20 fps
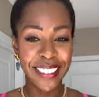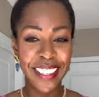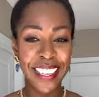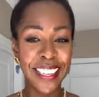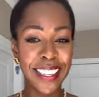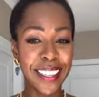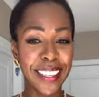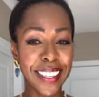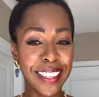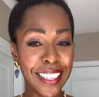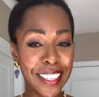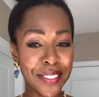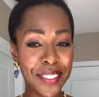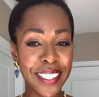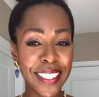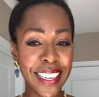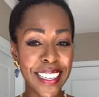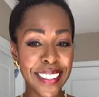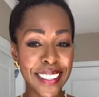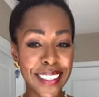It lifts
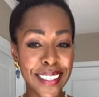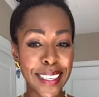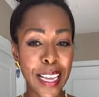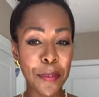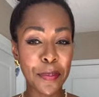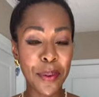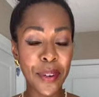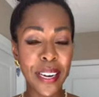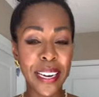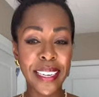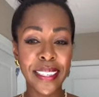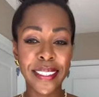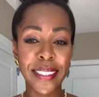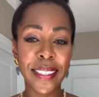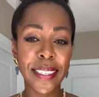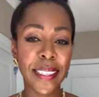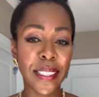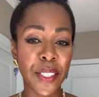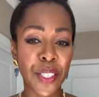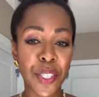and separates,
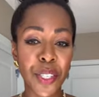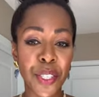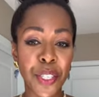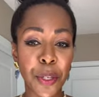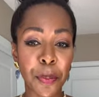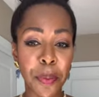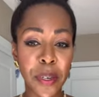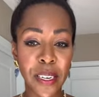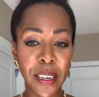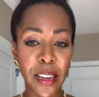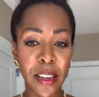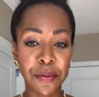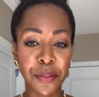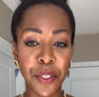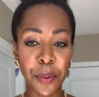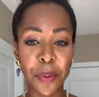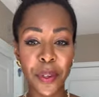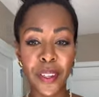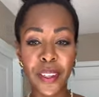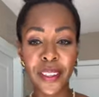it's super
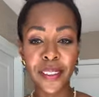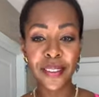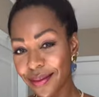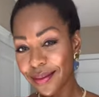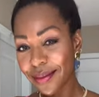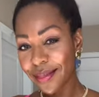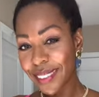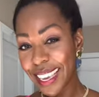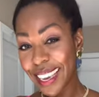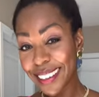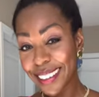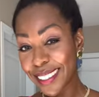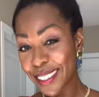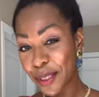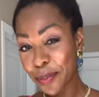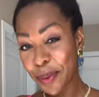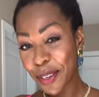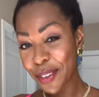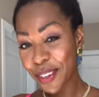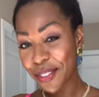comfortable, and it's
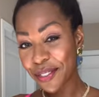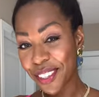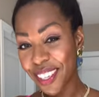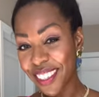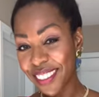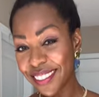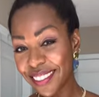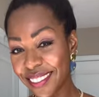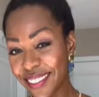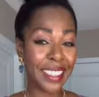beautiful.